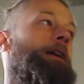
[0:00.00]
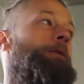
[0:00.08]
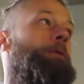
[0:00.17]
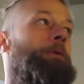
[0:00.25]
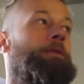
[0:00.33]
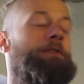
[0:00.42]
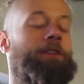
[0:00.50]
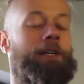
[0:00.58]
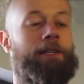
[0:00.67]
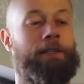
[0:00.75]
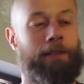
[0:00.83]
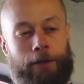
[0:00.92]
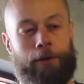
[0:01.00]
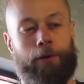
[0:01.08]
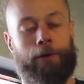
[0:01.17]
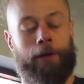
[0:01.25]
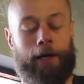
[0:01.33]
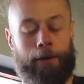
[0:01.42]
then all of a sudden
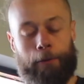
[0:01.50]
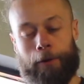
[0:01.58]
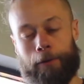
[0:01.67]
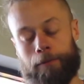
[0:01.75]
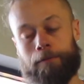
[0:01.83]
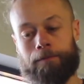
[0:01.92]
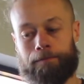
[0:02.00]
you're like, well,